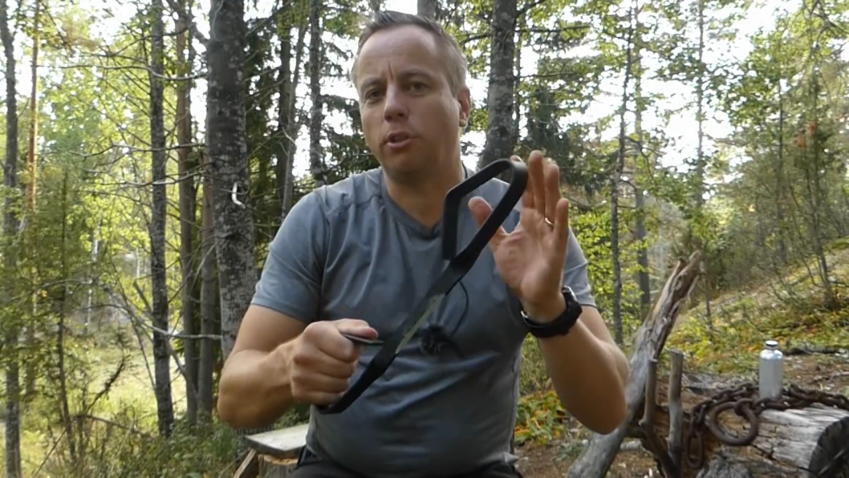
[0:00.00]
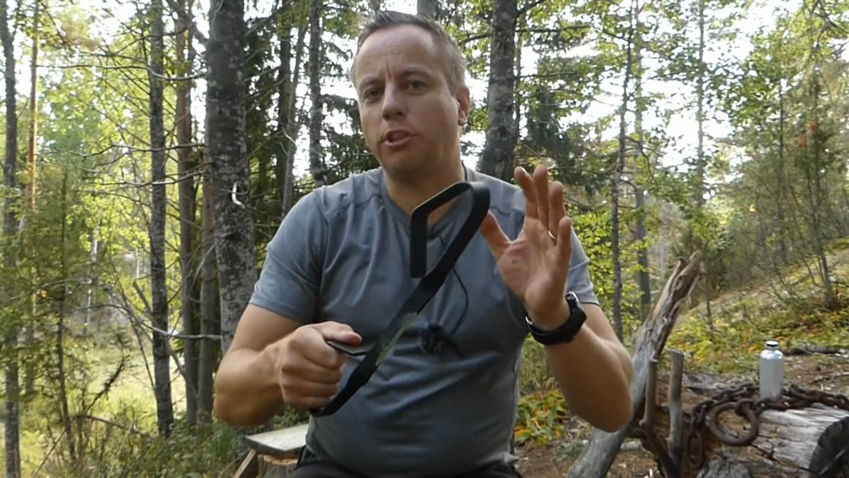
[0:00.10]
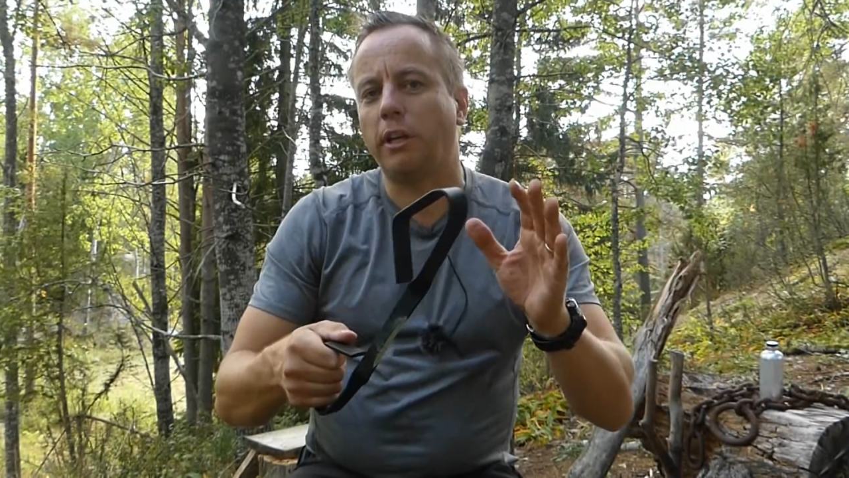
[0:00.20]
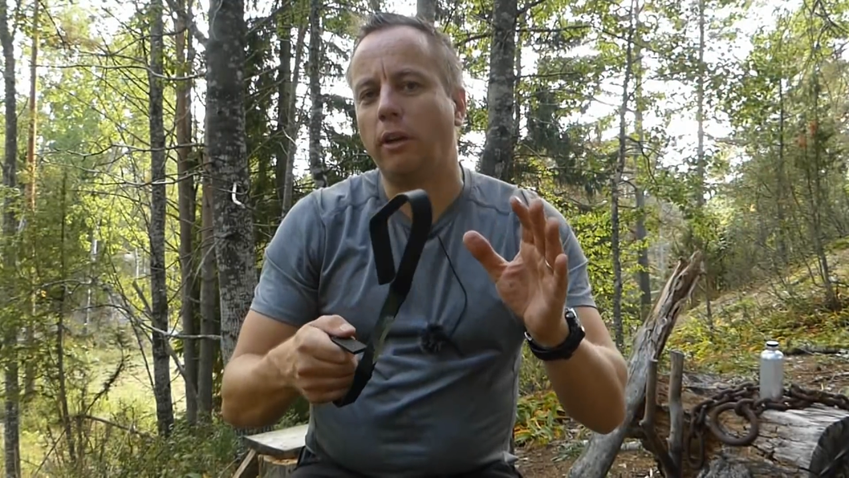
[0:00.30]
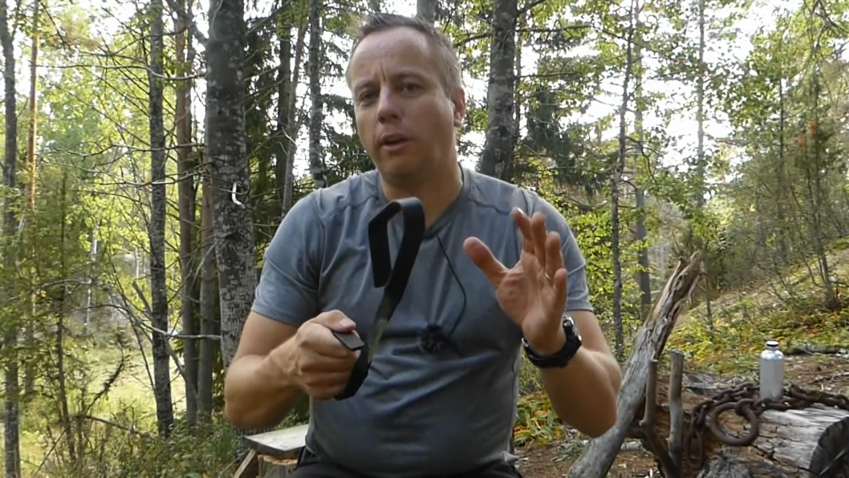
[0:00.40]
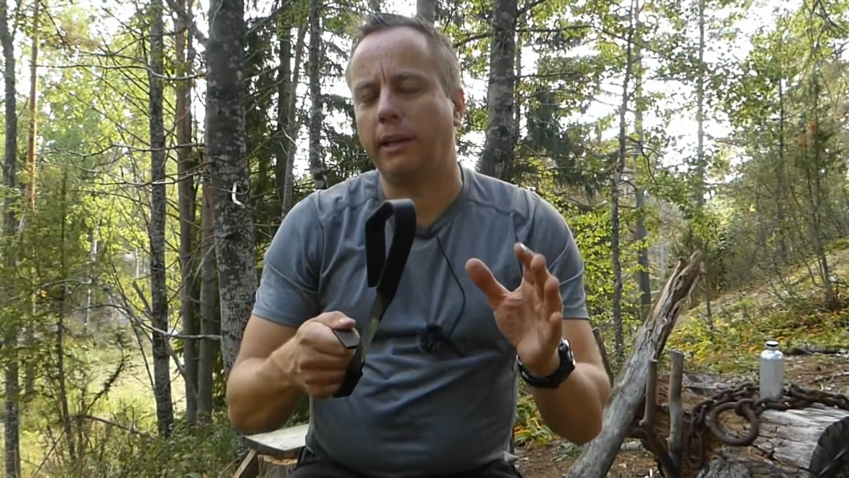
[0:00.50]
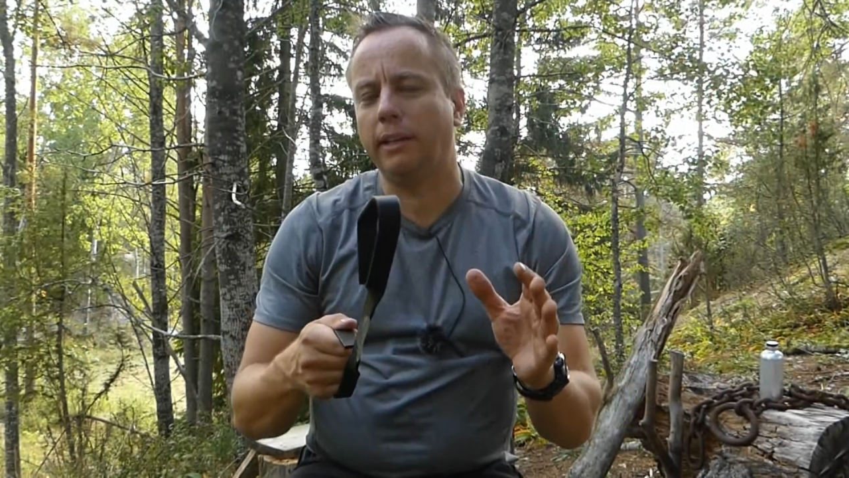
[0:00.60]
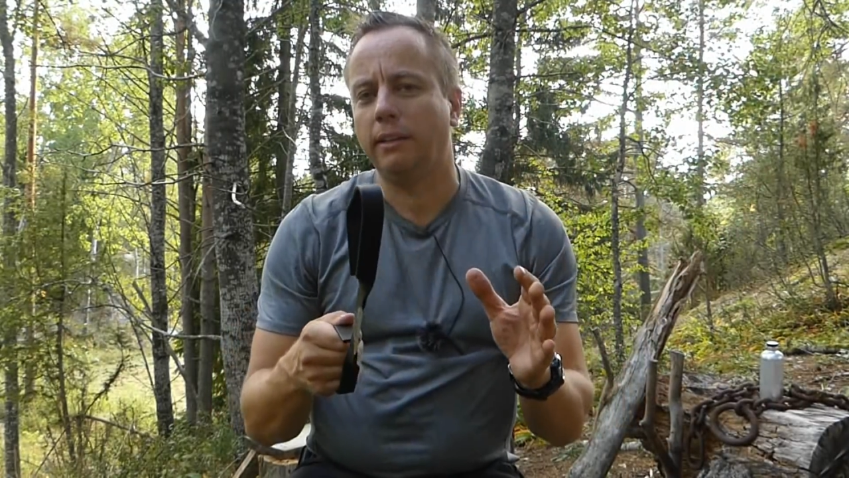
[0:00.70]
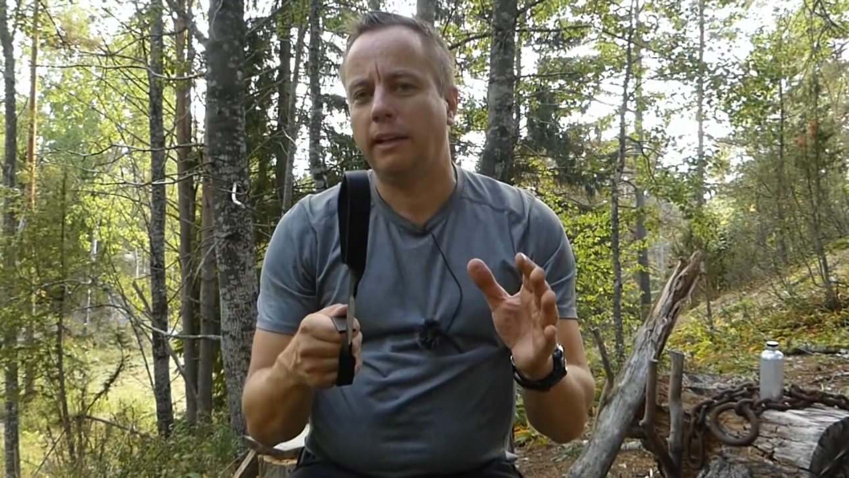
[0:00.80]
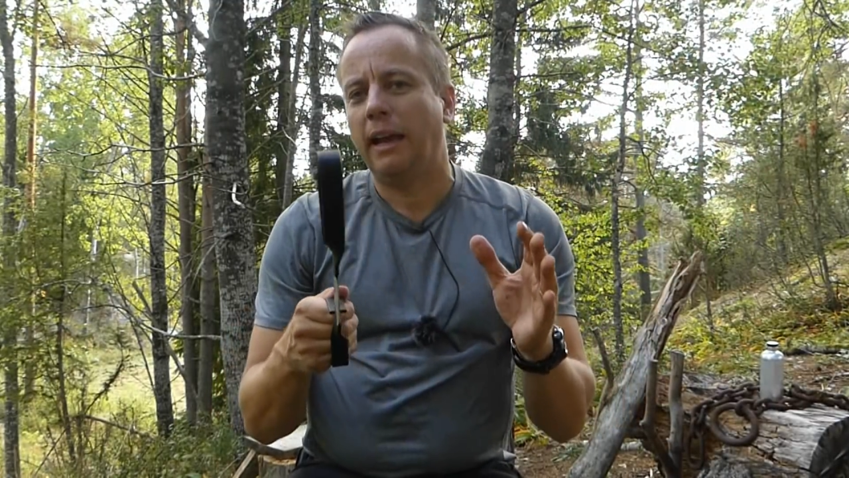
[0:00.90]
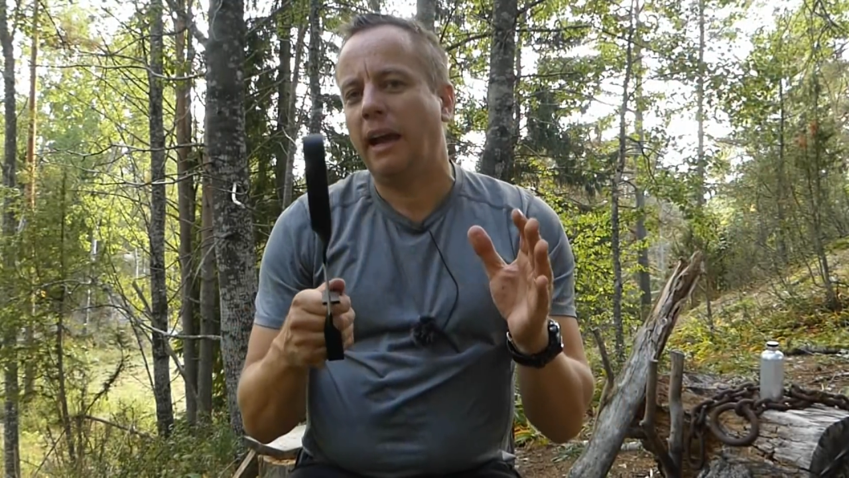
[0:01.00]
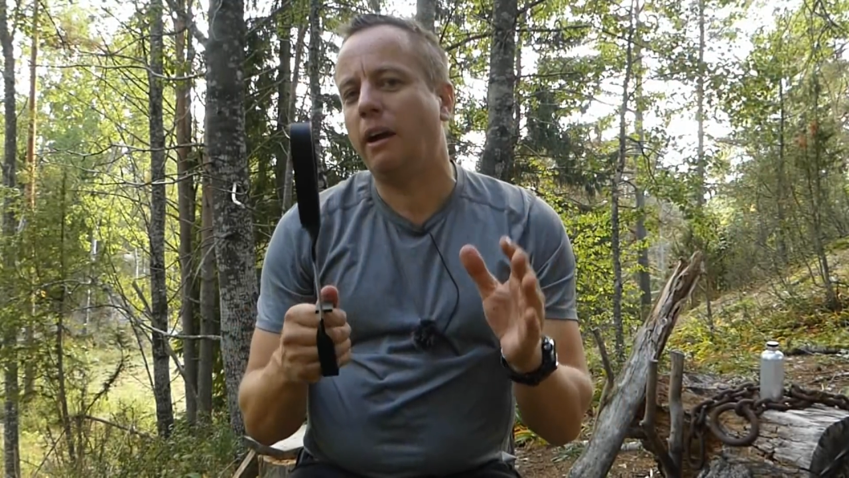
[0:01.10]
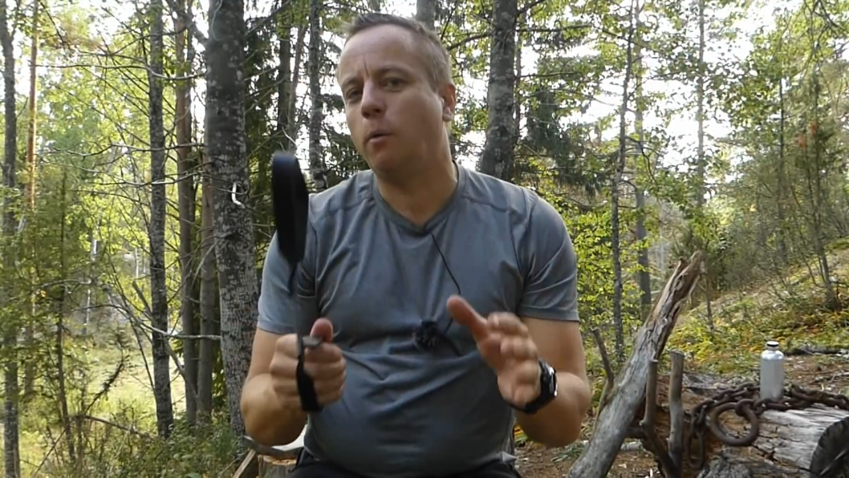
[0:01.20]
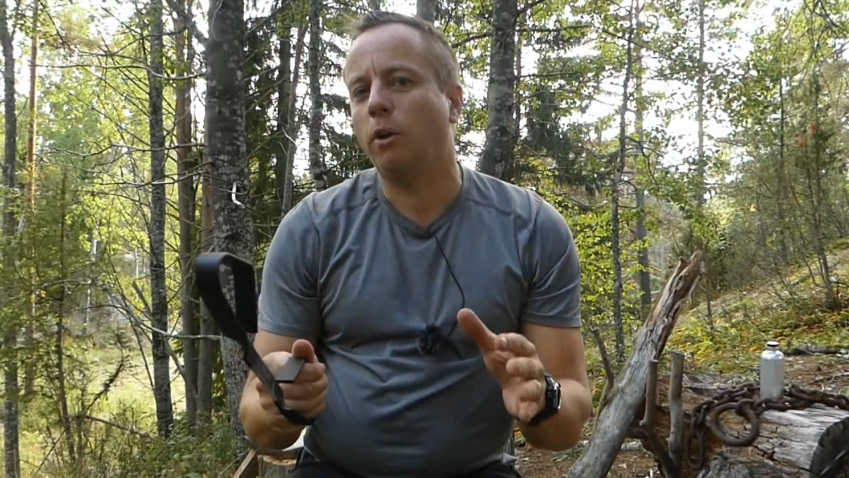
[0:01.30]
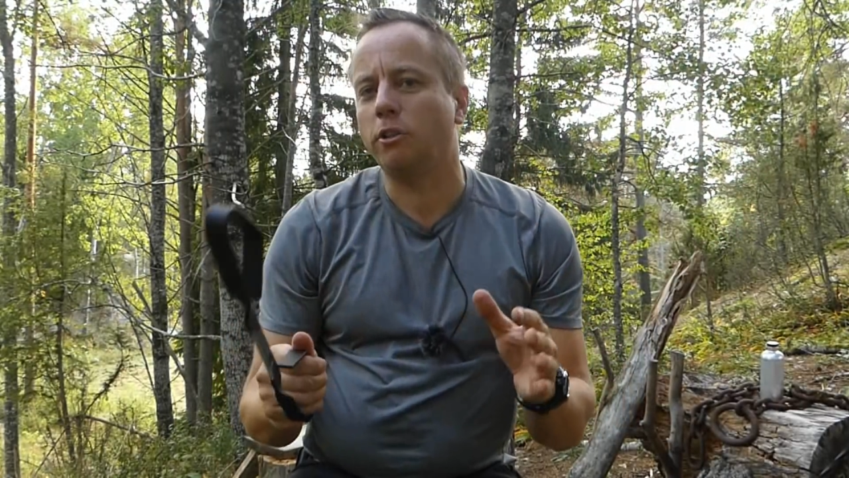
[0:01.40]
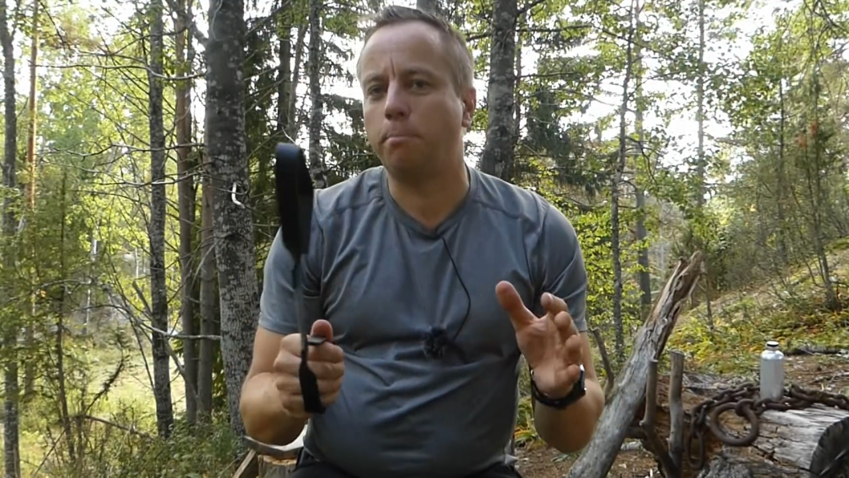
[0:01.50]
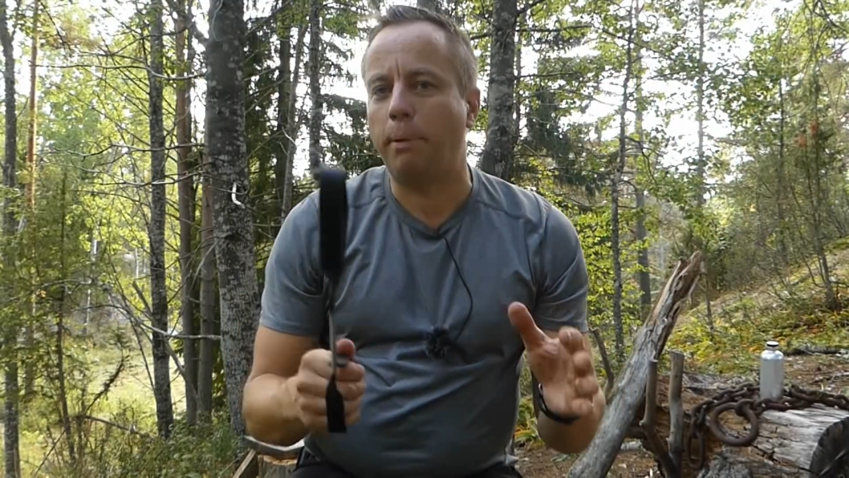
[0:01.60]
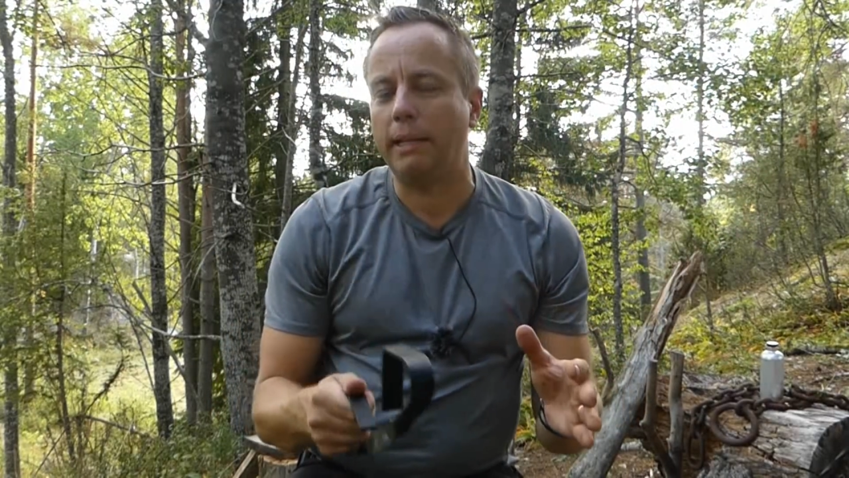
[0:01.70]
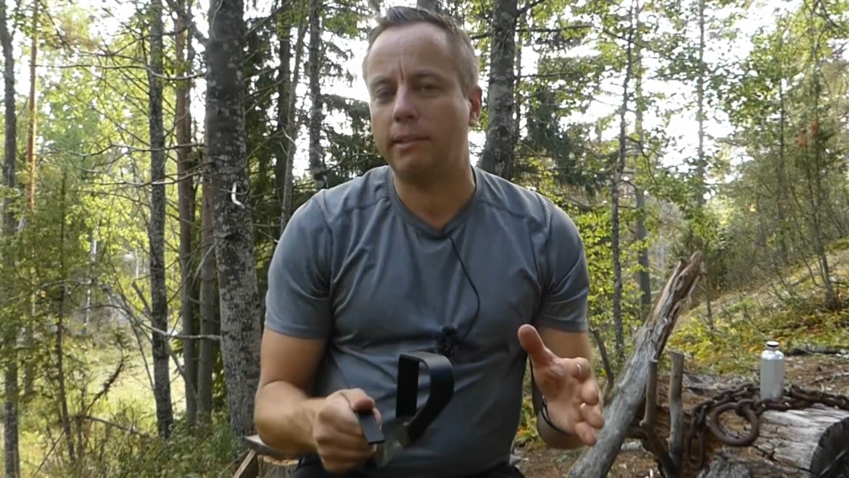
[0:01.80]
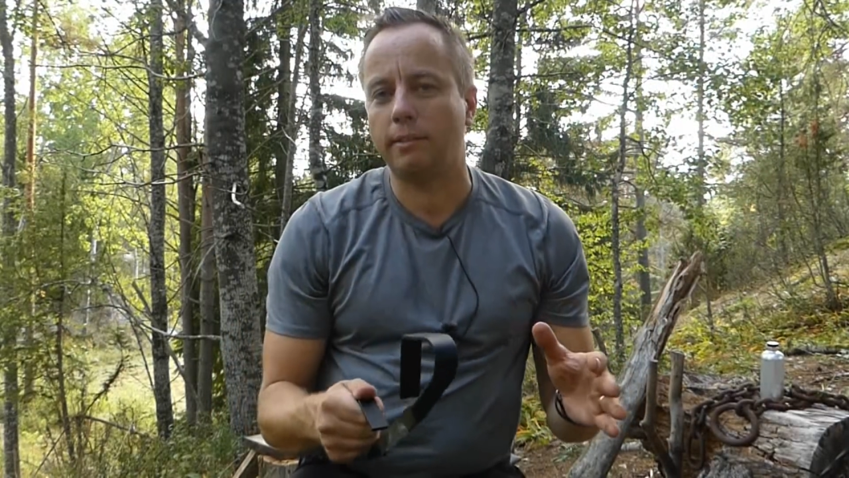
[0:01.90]
I'll show you how it works
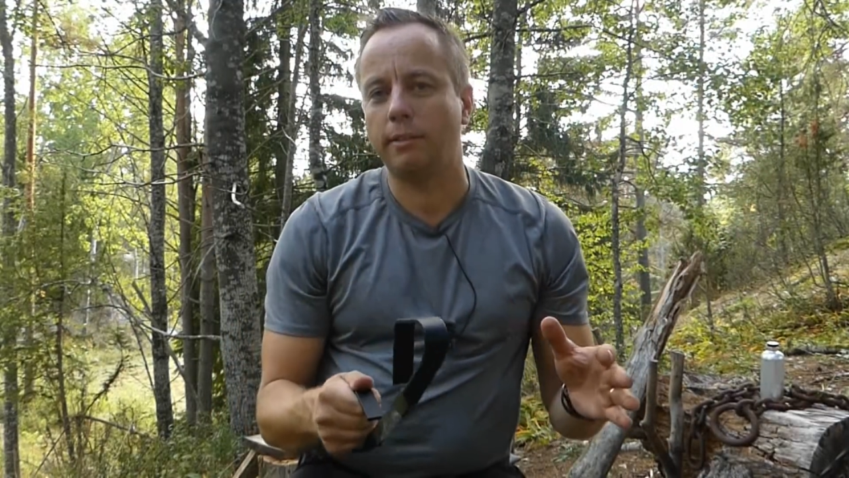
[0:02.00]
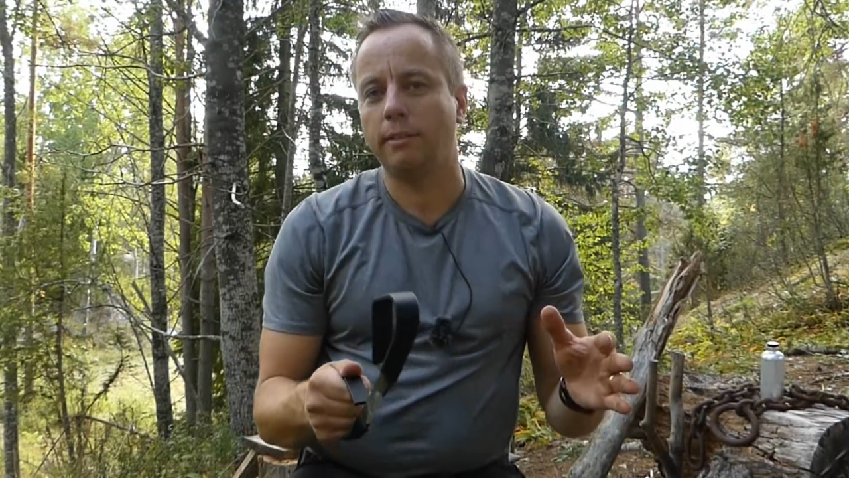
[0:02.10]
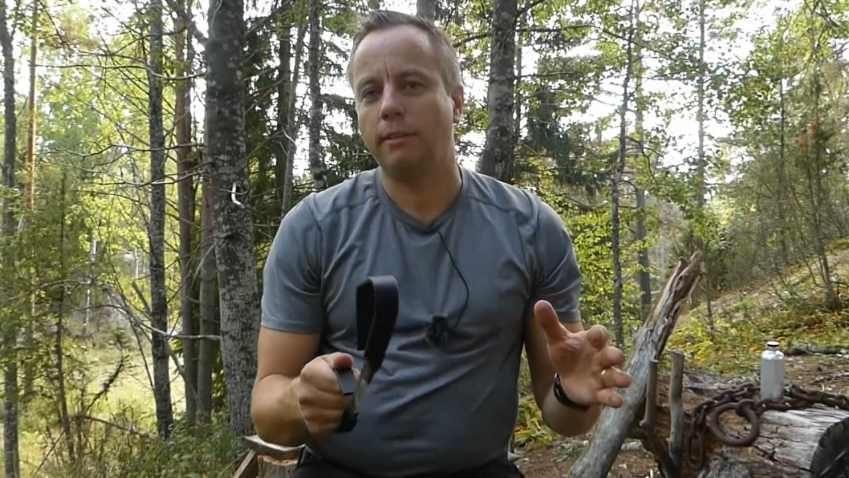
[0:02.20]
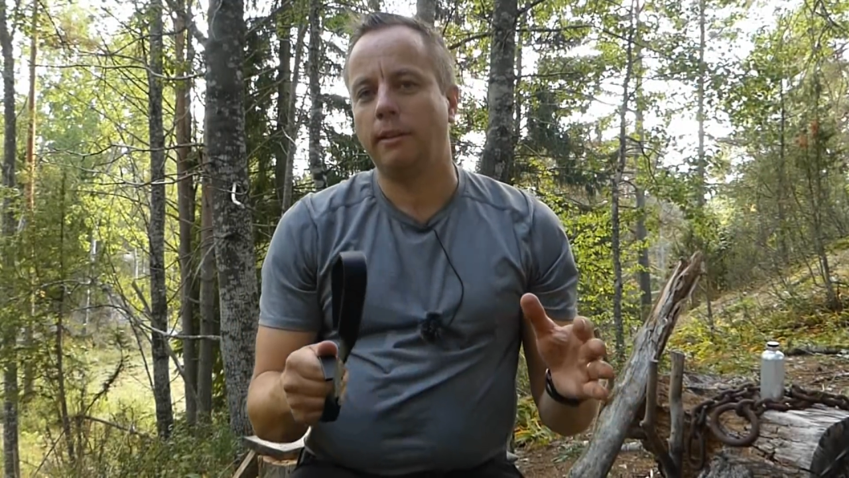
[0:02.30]
best,